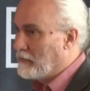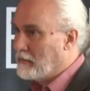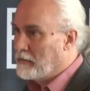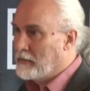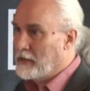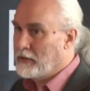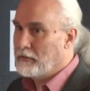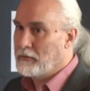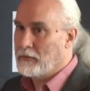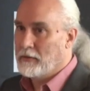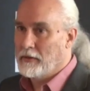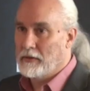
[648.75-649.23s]

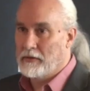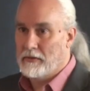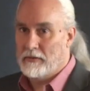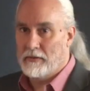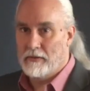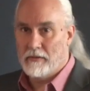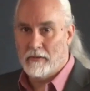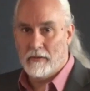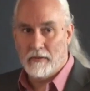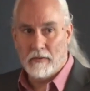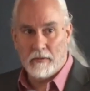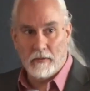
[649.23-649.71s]

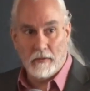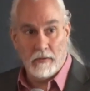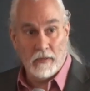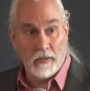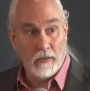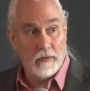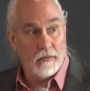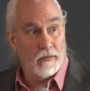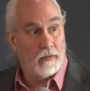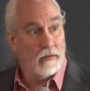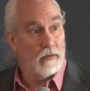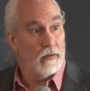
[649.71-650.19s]

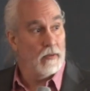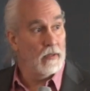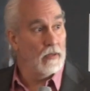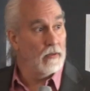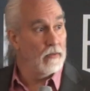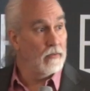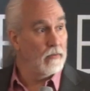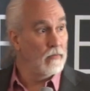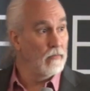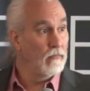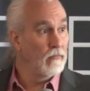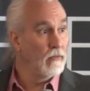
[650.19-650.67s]

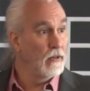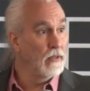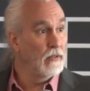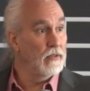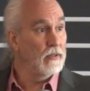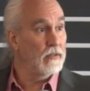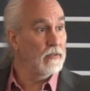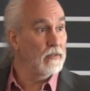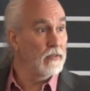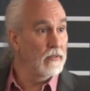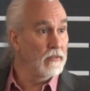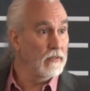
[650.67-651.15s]
this
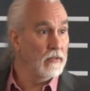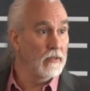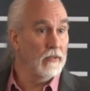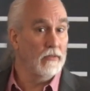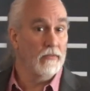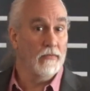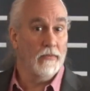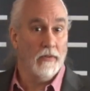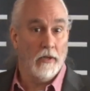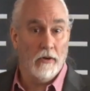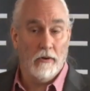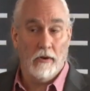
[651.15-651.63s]

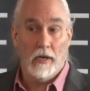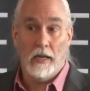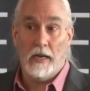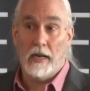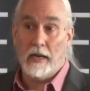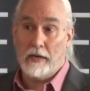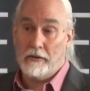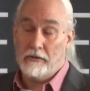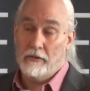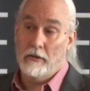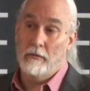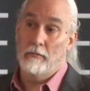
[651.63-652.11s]
resistanceless flow had
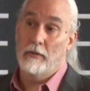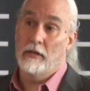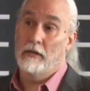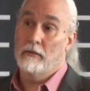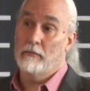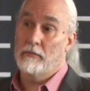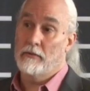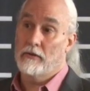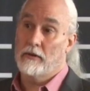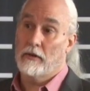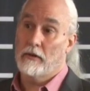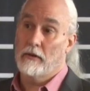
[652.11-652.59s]
actually been
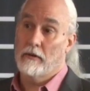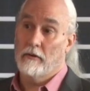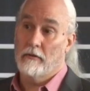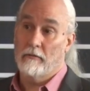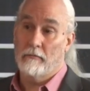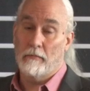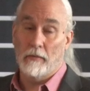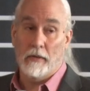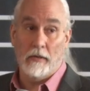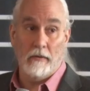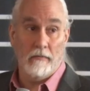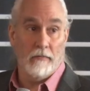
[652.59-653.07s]

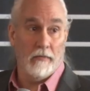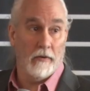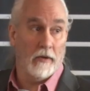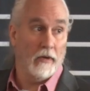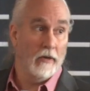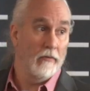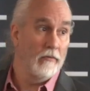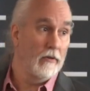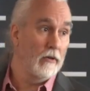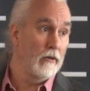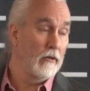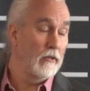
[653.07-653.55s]
observed, but at
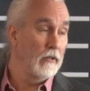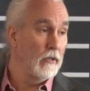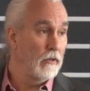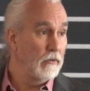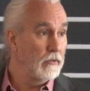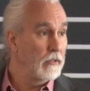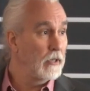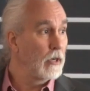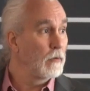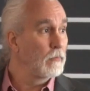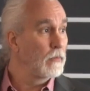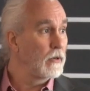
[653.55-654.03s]
very, very low
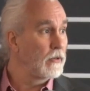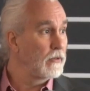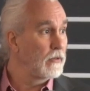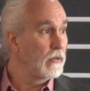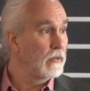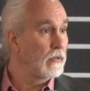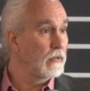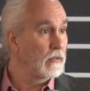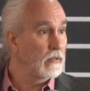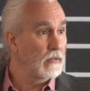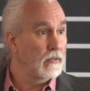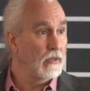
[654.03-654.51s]

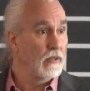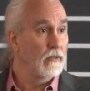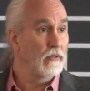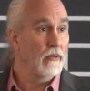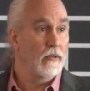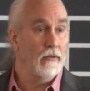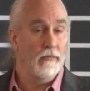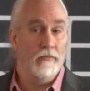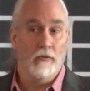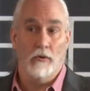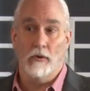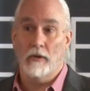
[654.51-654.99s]
temperatures,
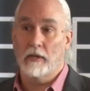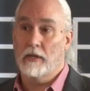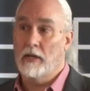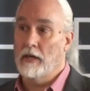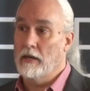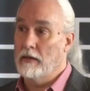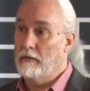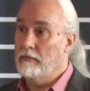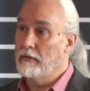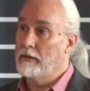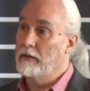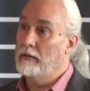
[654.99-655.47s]
essentially 4
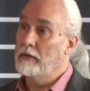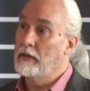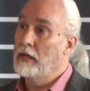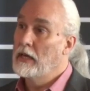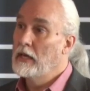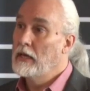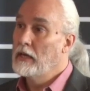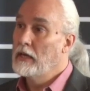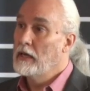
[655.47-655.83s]
Kelvin,